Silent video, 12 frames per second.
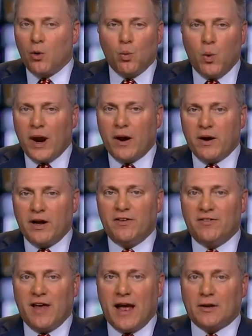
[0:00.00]
Where
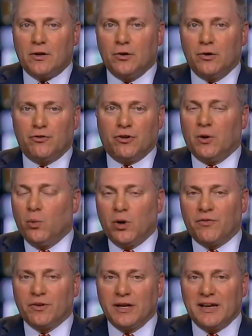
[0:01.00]
is that collusion? It
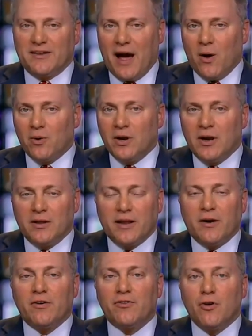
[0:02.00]
would have leaked out.
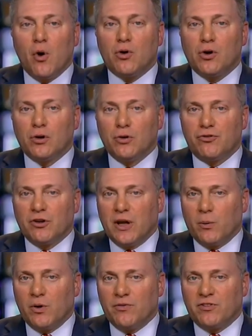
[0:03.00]
There is no collusion
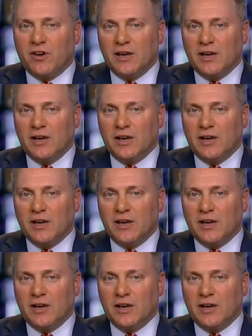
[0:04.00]
that we've seen.